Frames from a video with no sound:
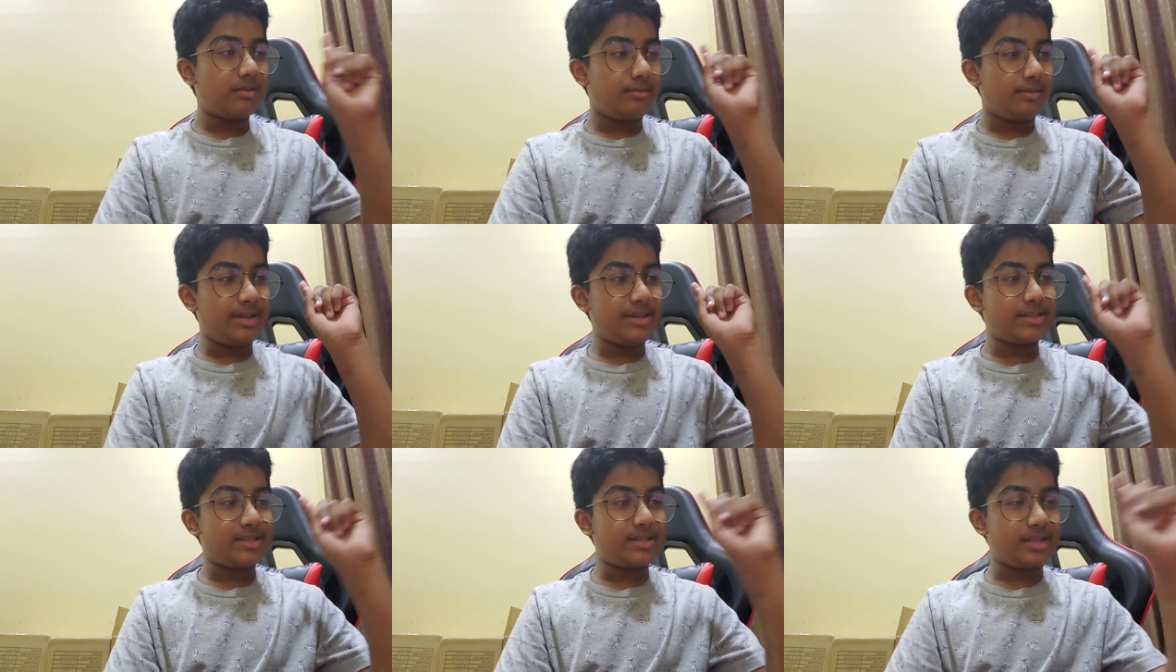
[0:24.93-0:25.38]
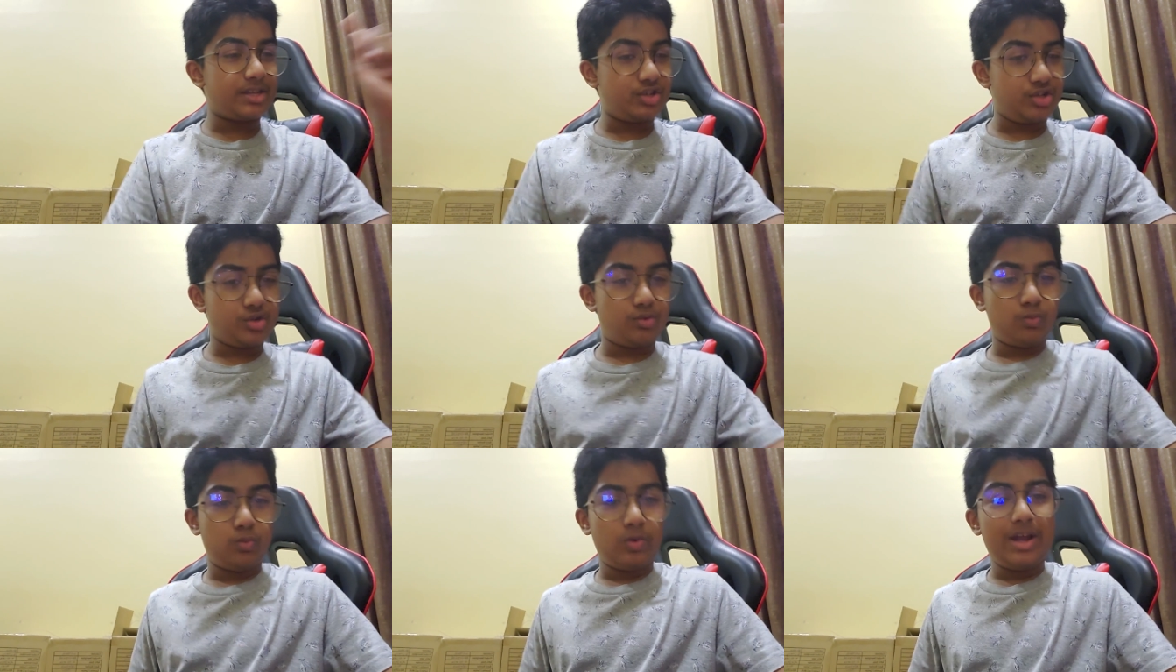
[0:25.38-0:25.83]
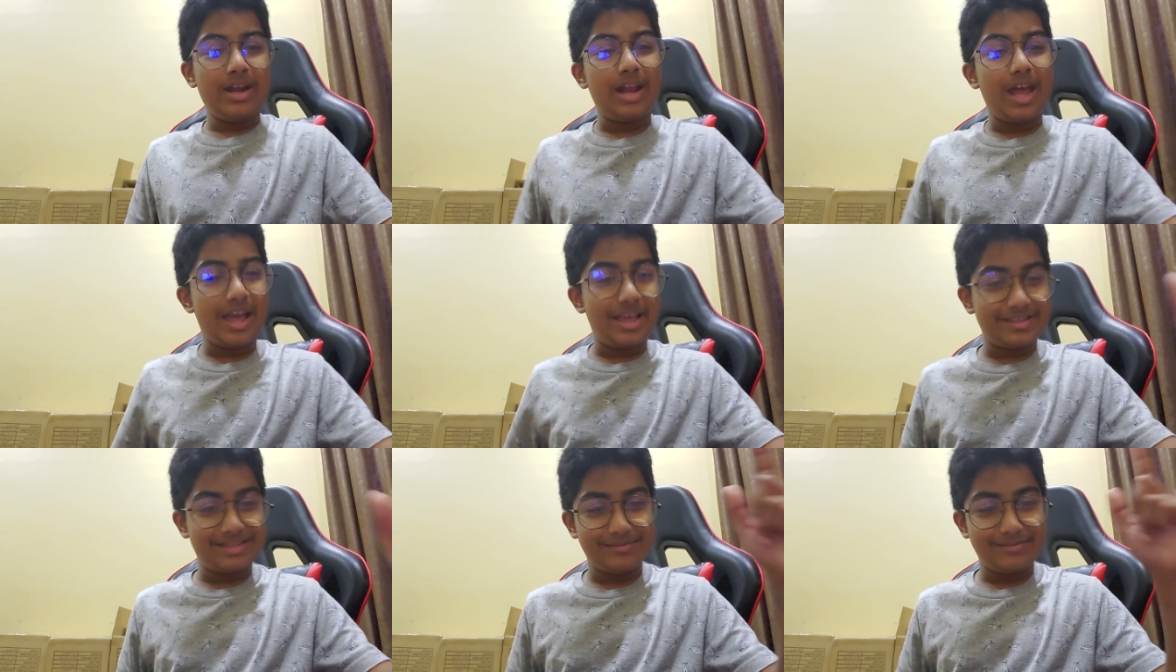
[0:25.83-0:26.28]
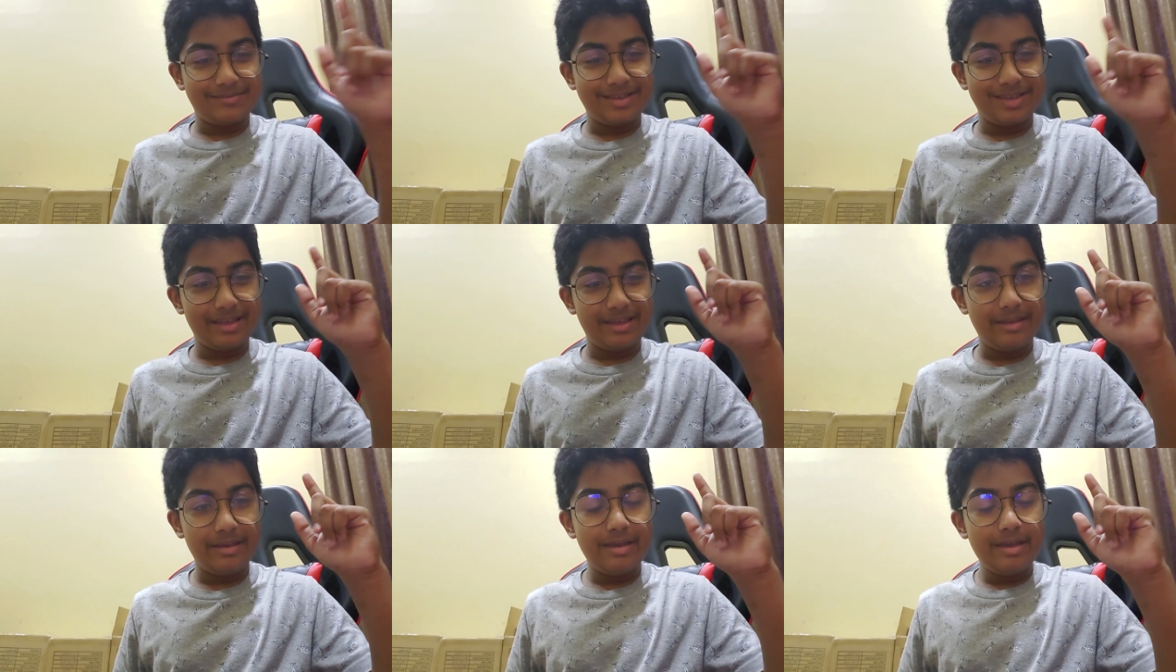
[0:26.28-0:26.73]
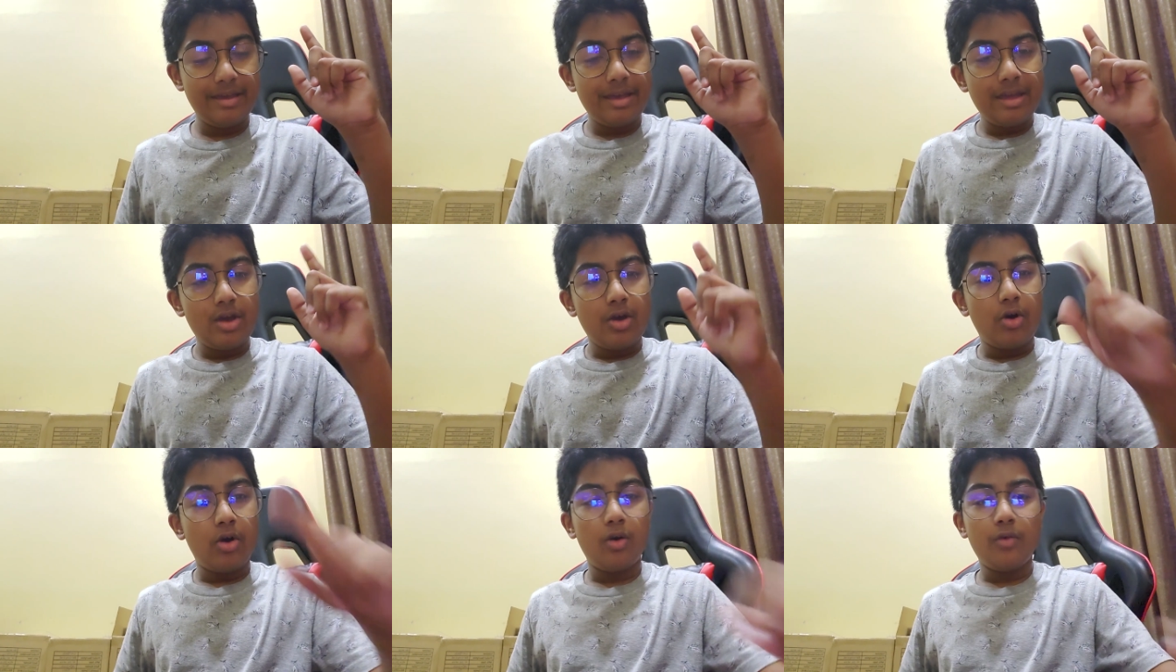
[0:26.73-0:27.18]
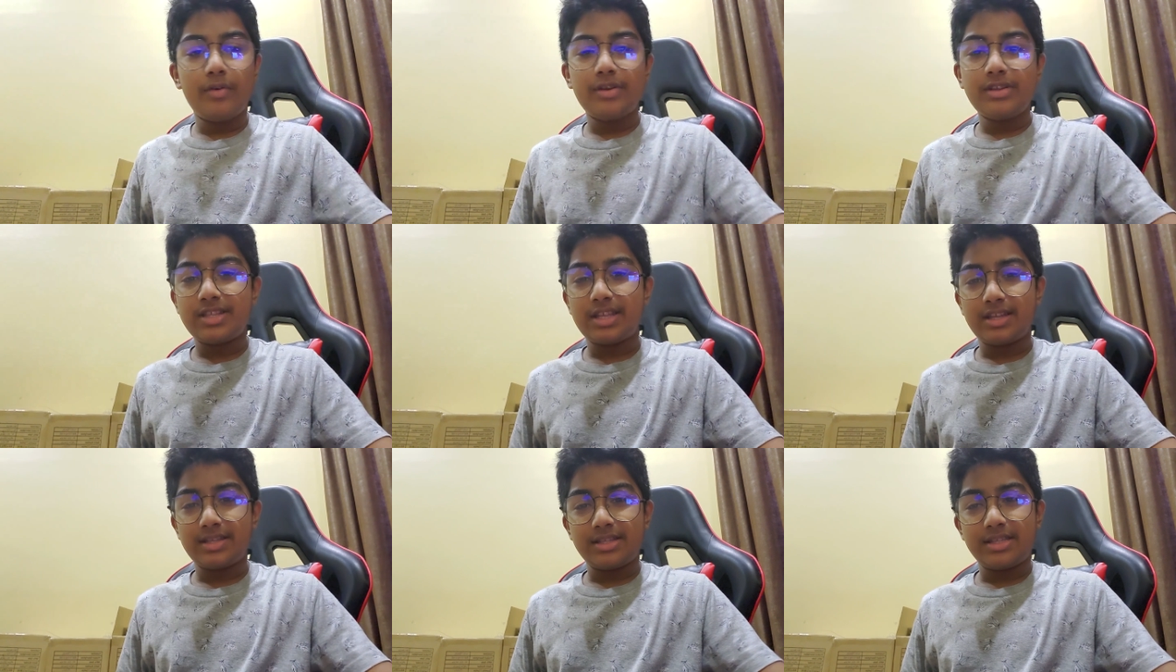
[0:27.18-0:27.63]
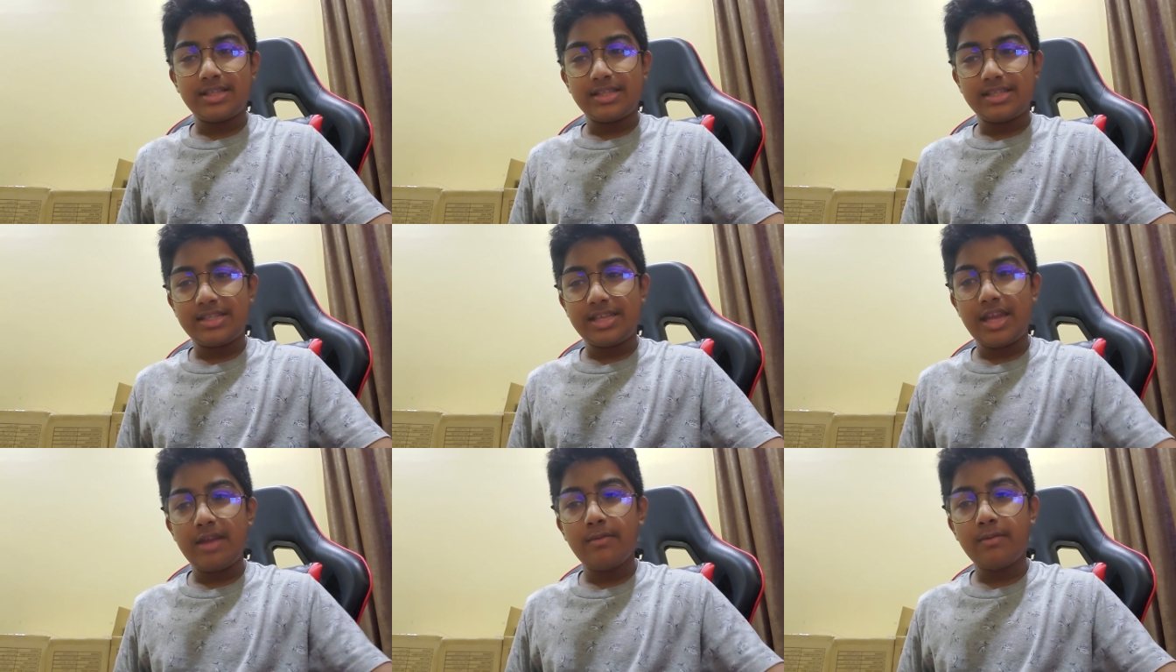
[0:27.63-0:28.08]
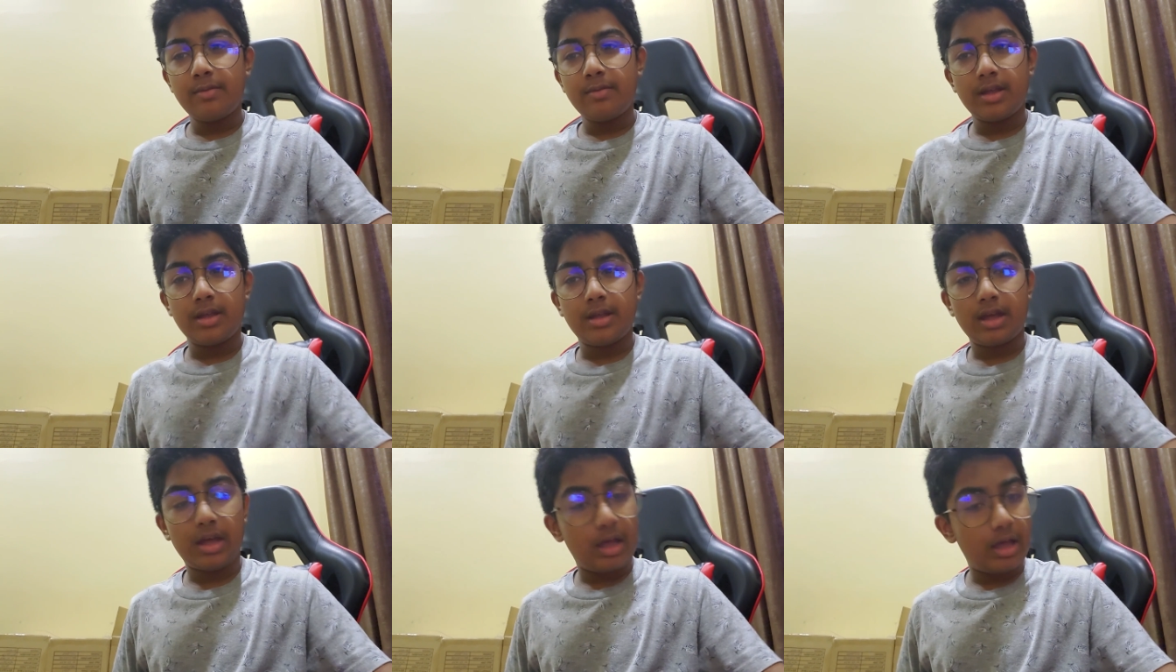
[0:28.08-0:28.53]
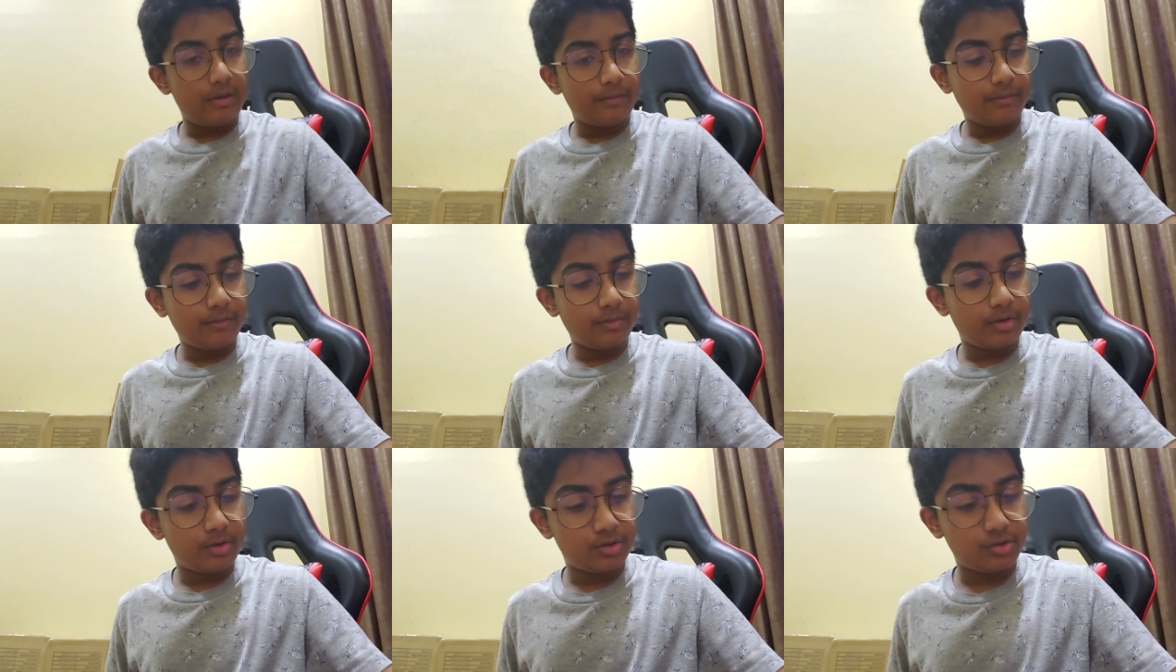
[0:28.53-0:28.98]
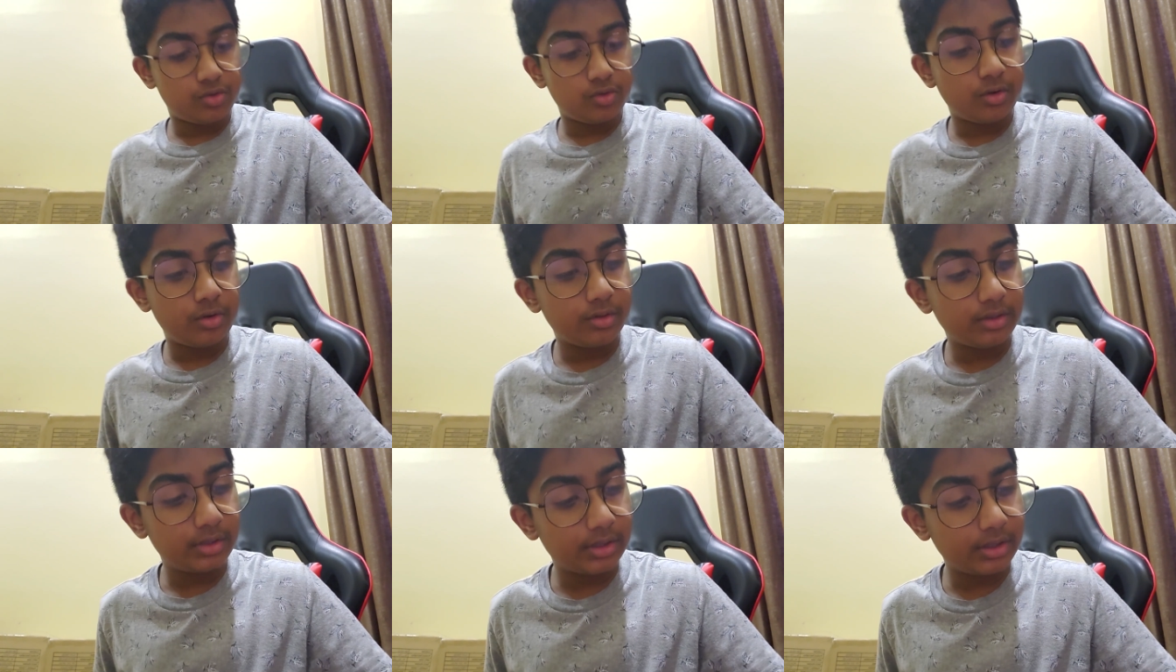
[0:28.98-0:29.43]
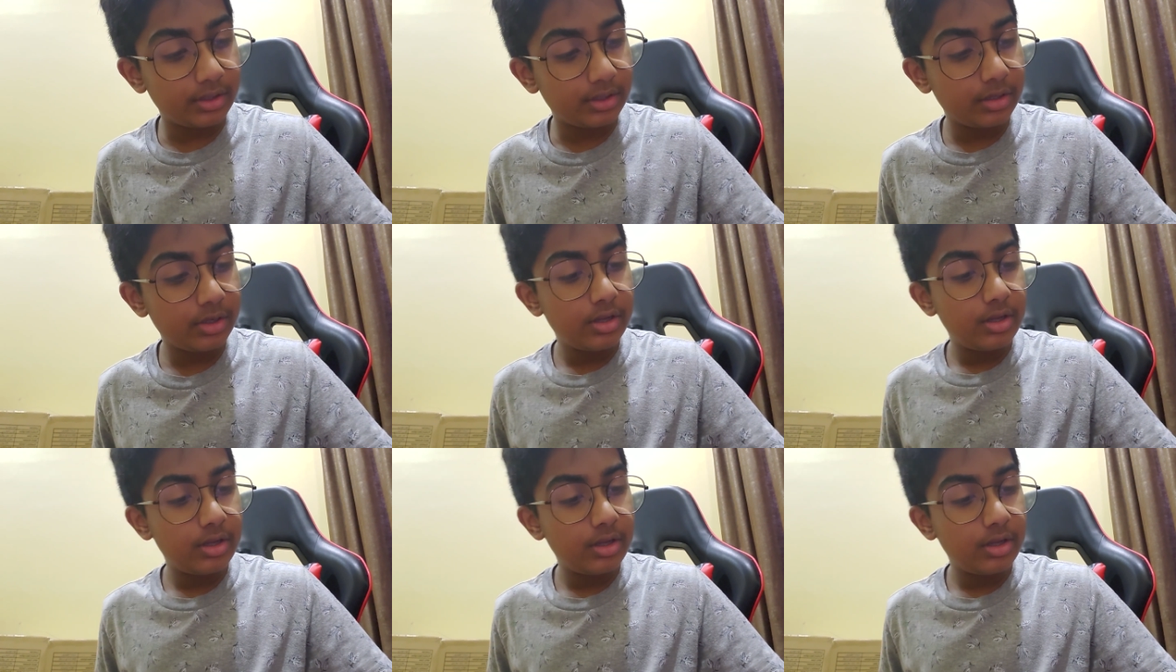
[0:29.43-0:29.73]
PlayStation 1 has the always has the same have uh, controller.